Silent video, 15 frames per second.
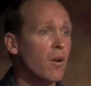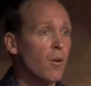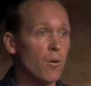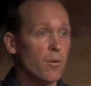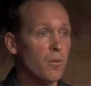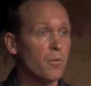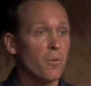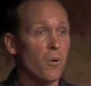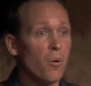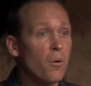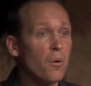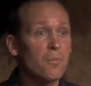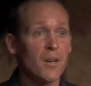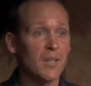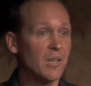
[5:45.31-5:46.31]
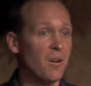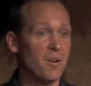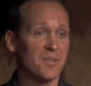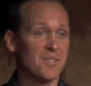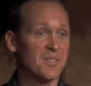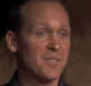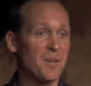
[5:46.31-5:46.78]
All my
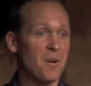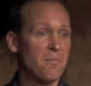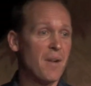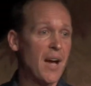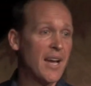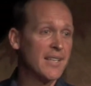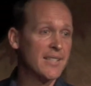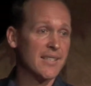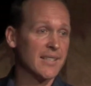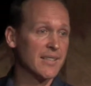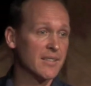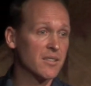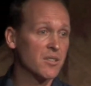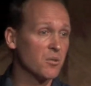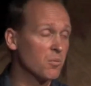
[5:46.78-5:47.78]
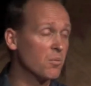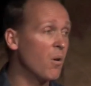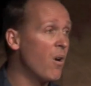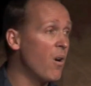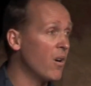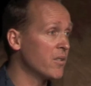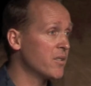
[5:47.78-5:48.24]
clients are so amazing to
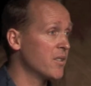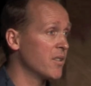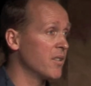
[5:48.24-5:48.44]
watch,